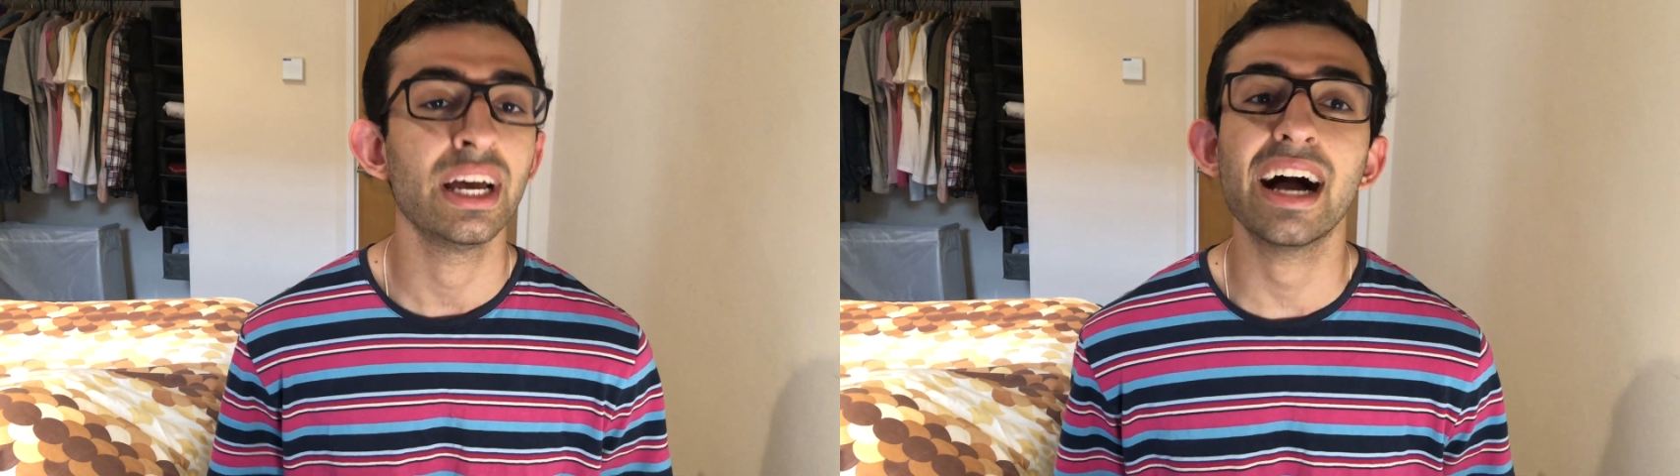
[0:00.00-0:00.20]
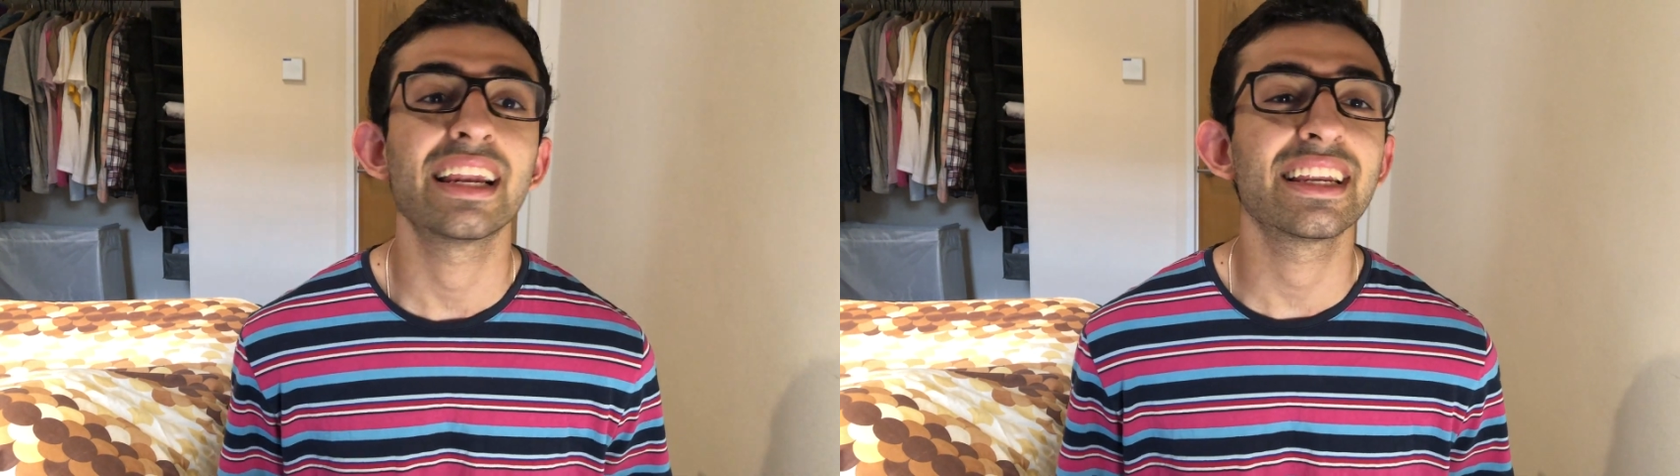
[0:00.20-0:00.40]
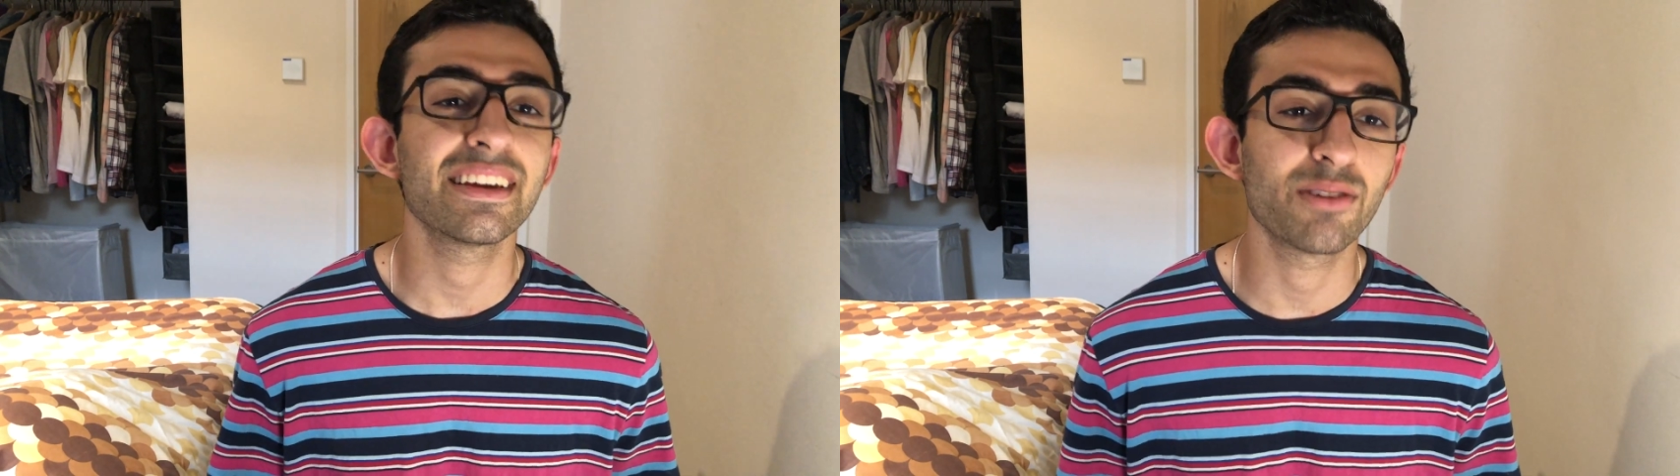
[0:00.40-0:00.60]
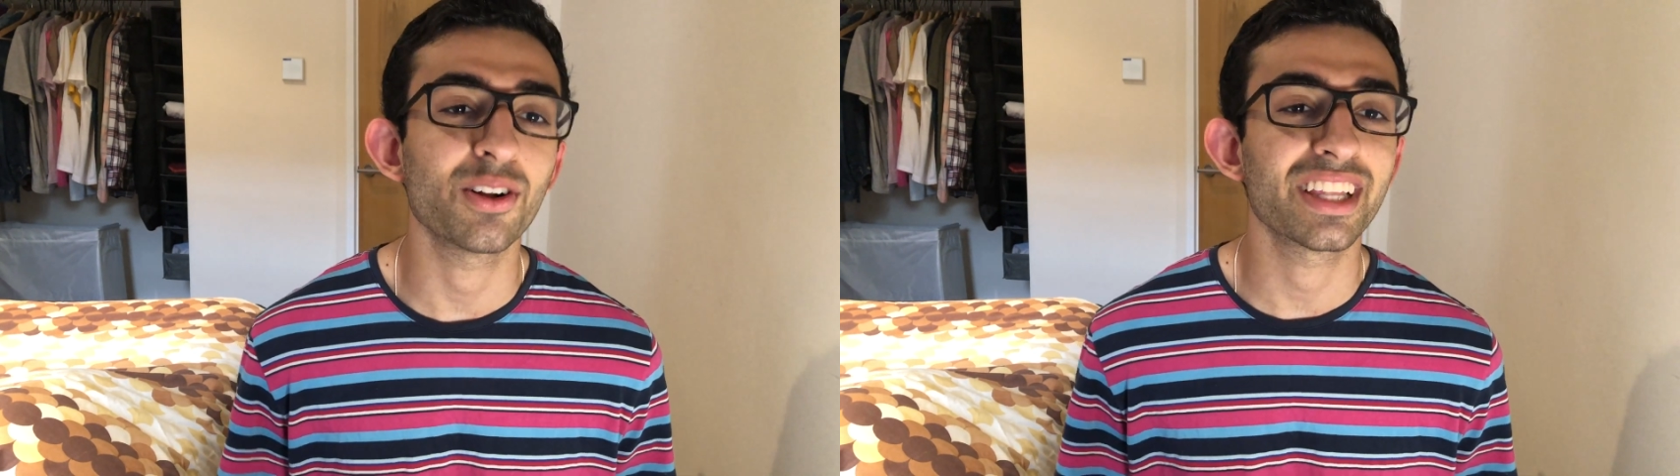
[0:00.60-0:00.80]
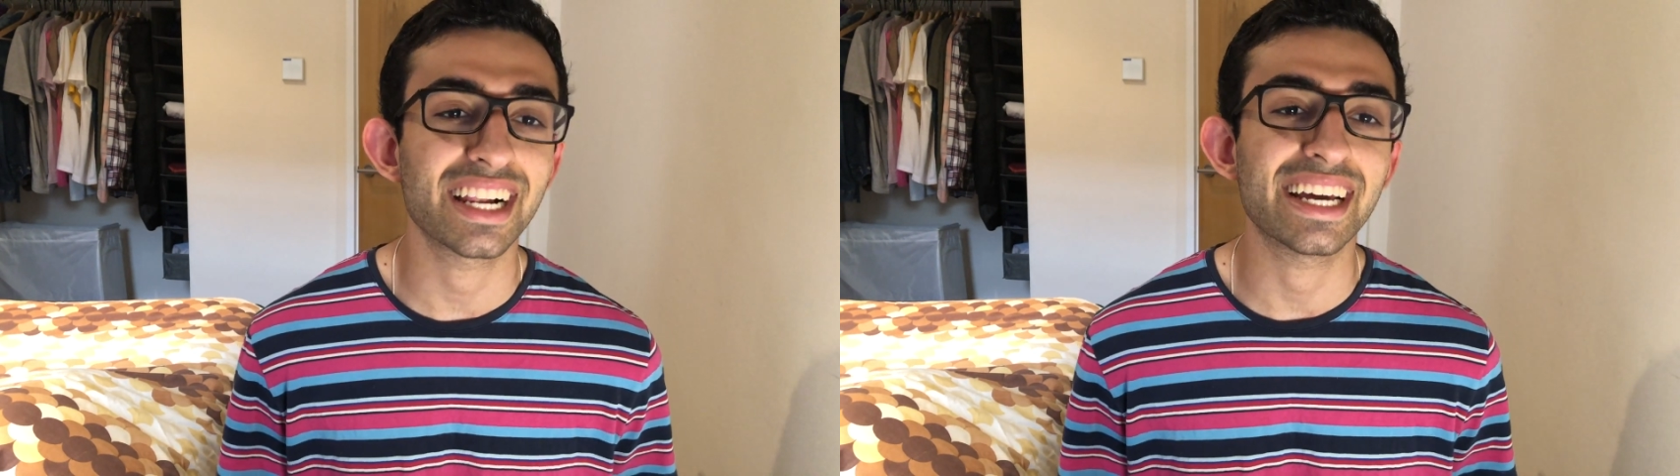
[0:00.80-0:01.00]
I'll leave all
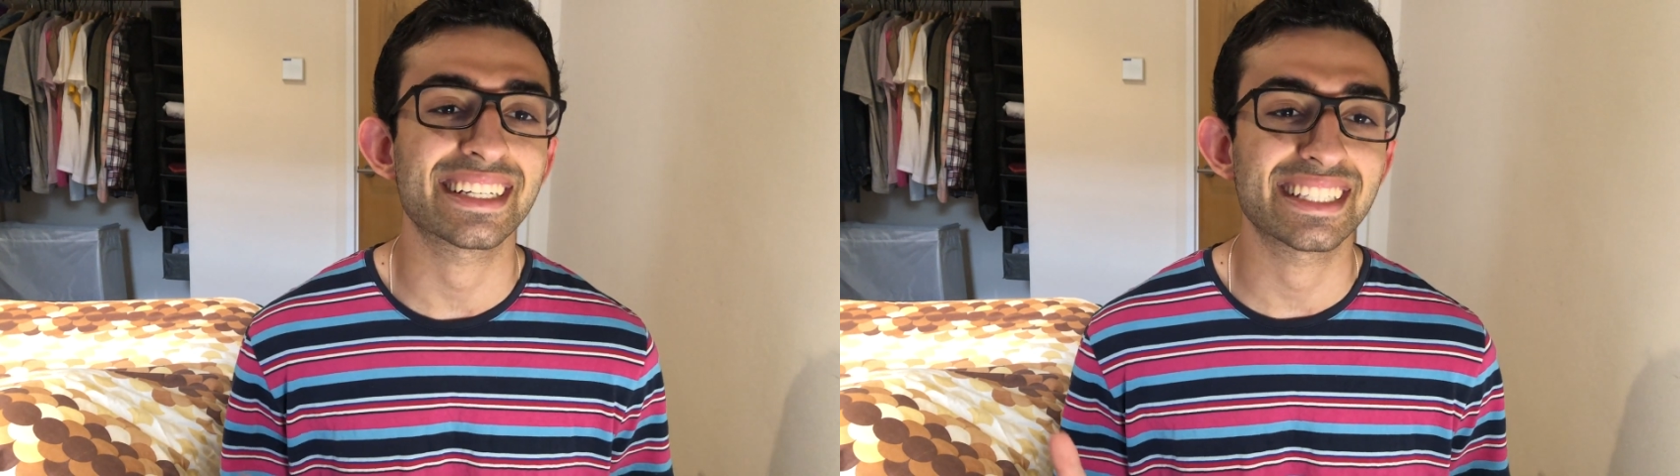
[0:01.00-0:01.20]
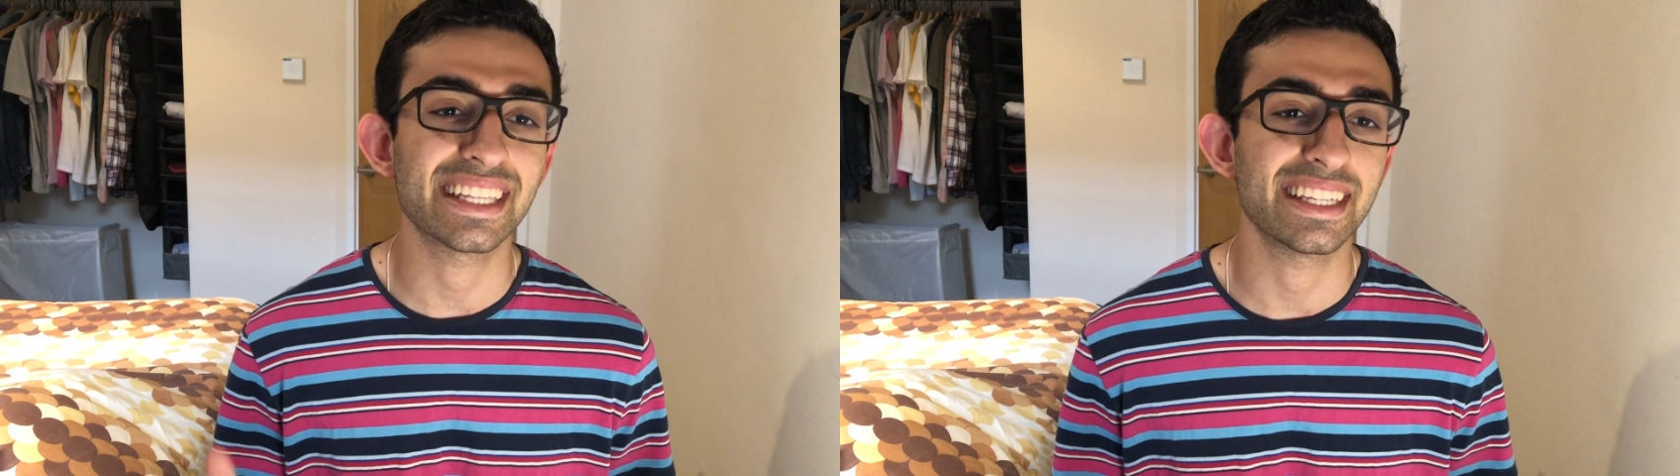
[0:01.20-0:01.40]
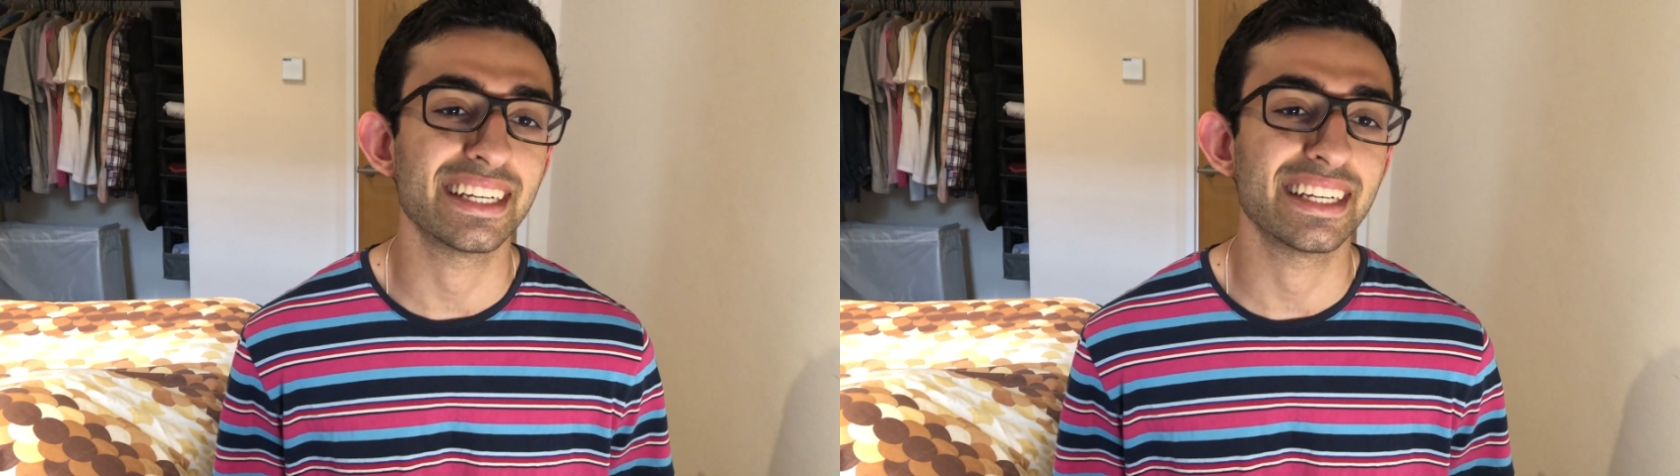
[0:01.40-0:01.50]
the links in the